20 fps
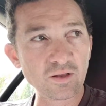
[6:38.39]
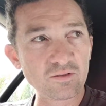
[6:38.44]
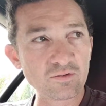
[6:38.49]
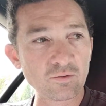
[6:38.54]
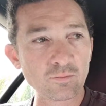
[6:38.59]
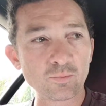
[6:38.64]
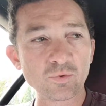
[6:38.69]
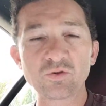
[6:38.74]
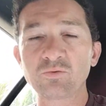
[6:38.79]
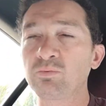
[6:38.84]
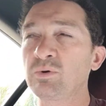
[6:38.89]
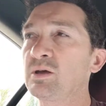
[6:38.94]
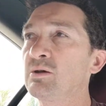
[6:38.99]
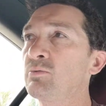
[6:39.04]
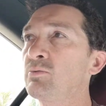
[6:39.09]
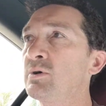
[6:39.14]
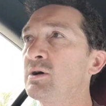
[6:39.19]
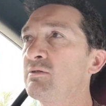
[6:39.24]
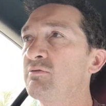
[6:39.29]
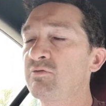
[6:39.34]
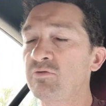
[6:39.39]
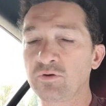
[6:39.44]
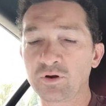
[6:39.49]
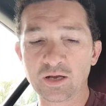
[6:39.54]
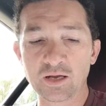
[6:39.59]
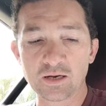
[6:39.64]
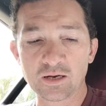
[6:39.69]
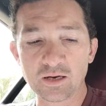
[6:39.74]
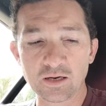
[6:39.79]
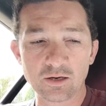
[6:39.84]
So it must be quite
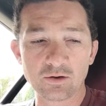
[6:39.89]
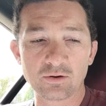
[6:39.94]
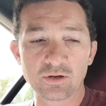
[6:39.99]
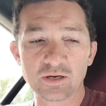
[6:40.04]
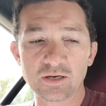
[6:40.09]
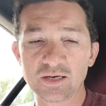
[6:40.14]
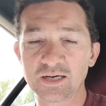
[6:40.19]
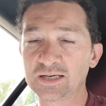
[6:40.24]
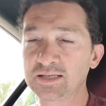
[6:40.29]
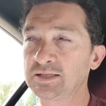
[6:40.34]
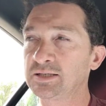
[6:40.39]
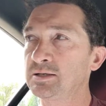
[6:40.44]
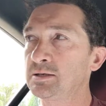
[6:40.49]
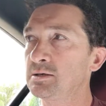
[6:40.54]
free, and then you can test